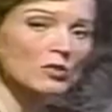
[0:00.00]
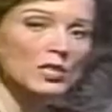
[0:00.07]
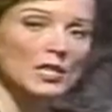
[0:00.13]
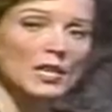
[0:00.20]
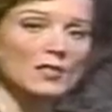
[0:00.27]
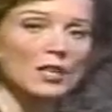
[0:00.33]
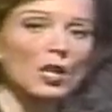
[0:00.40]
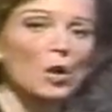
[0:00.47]
see
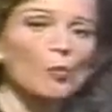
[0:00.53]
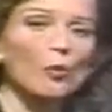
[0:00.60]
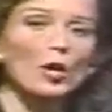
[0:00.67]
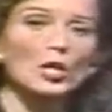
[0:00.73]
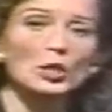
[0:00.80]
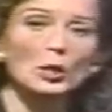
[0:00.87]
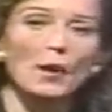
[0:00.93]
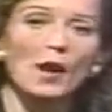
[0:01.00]
is a low
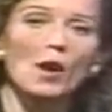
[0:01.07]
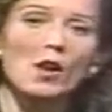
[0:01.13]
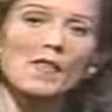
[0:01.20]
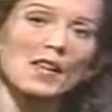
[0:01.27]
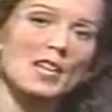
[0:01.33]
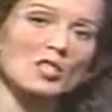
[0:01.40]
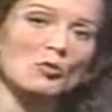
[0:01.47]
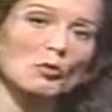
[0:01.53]
pressure area that
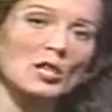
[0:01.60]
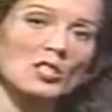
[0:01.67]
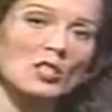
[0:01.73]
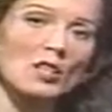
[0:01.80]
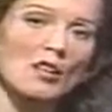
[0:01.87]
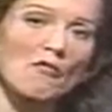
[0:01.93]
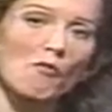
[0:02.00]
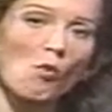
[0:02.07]
has
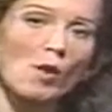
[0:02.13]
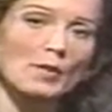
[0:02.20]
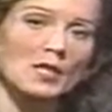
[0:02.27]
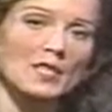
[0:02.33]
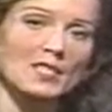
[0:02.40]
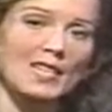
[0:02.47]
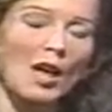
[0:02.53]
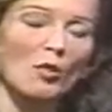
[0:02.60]
recently formed in
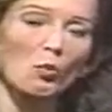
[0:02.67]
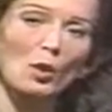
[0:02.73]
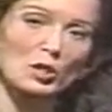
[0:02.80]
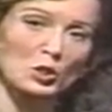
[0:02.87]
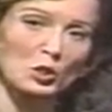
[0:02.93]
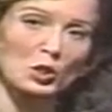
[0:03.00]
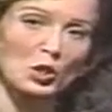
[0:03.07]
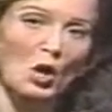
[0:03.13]
the
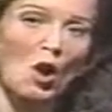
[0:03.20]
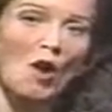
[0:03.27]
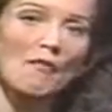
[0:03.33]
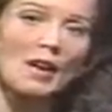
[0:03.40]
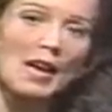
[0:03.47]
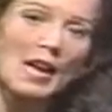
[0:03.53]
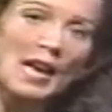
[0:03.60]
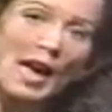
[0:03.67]
southwestern
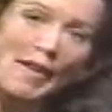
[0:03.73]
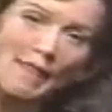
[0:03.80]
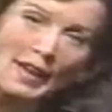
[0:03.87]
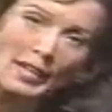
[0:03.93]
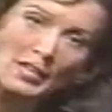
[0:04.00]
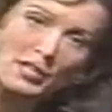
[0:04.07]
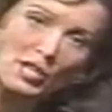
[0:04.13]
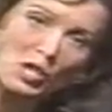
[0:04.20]
Gulf, and that
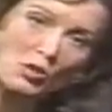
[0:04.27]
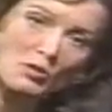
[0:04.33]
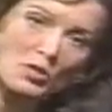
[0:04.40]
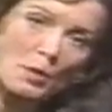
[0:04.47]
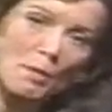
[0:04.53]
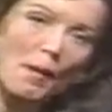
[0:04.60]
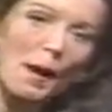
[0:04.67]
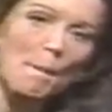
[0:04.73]
continues to
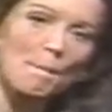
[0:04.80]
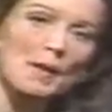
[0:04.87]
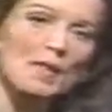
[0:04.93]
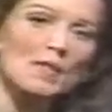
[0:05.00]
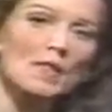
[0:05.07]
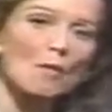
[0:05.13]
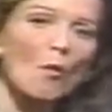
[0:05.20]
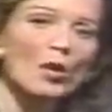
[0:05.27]
pump
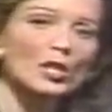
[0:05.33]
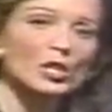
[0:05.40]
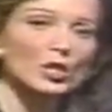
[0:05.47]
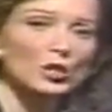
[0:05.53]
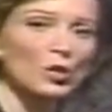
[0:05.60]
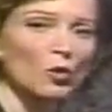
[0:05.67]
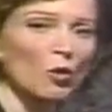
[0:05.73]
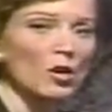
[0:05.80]
in the
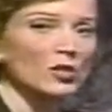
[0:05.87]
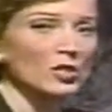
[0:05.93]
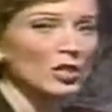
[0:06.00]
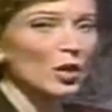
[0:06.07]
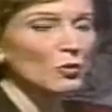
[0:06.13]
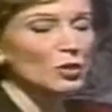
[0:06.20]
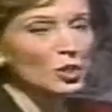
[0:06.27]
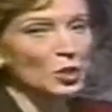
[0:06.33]
moisture across the
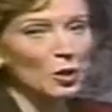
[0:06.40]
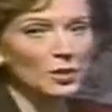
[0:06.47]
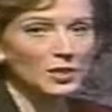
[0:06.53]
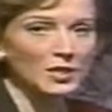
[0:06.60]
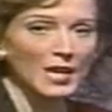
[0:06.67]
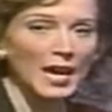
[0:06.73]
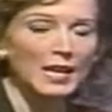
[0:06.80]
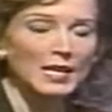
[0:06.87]
Lone Star
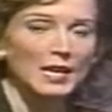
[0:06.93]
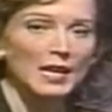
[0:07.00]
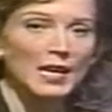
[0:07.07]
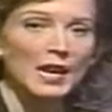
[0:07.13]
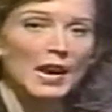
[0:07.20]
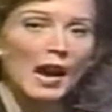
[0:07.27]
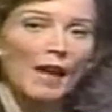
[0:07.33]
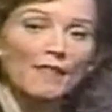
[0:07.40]
State.
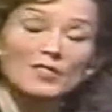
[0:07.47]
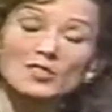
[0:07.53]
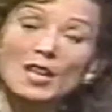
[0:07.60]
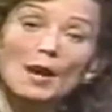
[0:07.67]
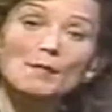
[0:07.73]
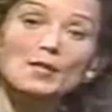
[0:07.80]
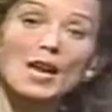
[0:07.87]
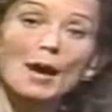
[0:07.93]
At the
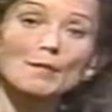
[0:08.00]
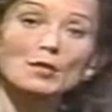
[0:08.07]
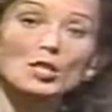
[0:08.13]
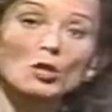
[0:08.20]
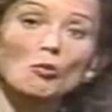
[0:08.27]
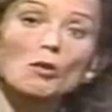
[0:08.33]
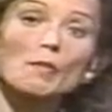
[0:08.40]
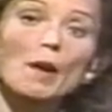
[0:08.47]
same time,
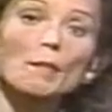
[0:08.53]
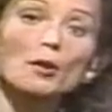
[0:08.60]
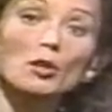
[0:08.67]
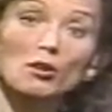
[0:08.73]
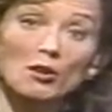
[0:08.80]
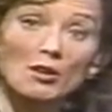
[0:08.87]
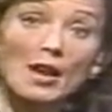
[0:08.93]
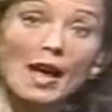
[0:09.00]
too, remember
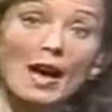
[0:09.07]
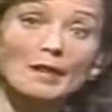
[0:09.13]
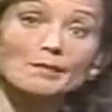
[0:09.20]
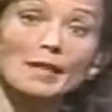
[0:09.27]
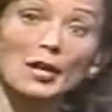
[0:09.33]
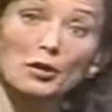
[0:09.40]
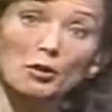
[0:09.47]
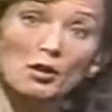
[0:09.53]
Hernan,
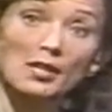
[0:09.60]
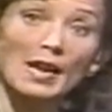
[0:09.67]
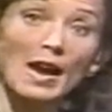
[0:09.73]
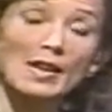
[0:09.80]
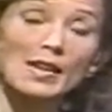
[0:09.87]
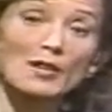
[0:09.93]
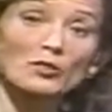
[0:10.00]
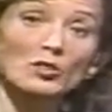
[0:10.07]
that
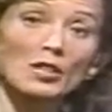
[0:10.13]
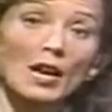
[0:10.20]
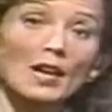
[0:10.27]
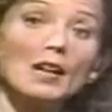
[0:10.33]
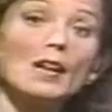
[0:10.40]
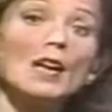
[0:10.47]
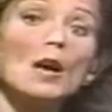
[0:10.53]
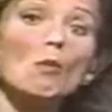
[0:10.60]
hurricane yesterday?
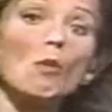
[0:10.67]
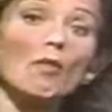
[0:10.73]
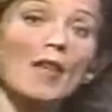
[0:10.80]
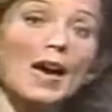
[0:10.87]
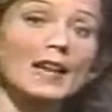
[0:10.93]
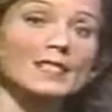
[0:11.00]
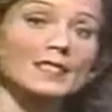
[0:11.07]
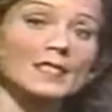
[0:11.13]
Well, that
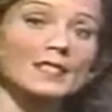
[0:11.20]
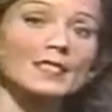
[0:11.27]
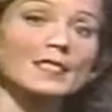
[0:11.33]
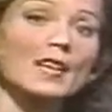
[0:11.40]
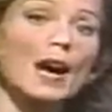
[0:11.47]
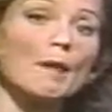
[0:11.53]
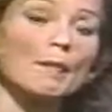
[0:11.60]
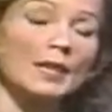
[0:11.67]
has since
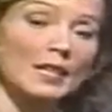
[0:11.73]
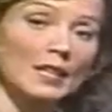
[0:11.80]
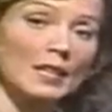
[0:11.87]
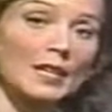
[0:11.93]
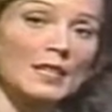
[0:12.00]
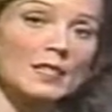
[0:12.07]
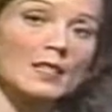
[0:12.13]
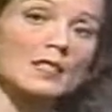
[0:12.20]
come
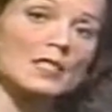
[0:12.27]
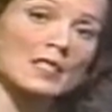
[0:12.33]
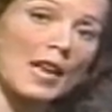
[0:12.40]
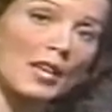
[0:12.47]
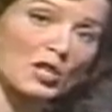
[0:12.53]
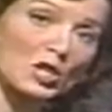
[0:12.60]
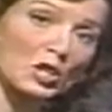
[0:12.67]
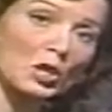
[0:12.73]
inland. It's kind
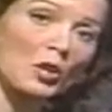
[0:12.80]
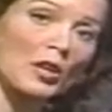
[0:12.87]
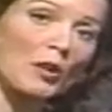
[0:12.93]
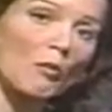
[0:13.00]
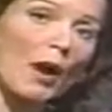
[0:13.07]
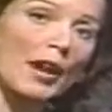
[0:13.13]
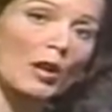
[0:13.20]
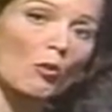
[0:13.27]
of skirting
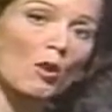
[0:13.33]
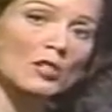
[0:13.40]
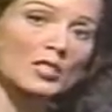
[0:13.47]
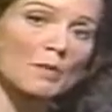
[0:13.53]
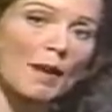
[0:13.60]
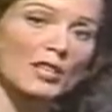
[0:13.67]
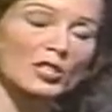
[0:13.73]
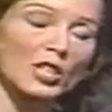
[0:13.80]
right across the
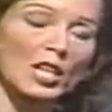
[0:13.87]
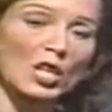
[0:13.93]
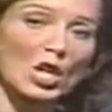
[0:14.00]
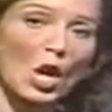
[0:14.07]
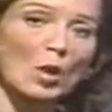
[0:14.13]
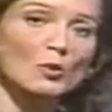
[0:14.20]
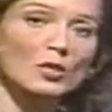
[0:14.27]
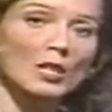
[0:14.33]
Mexican
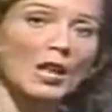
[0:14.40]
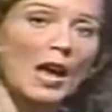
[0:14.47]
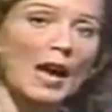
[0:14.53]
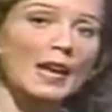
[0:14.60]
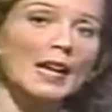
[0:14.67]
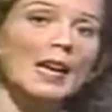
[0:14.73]
coastline.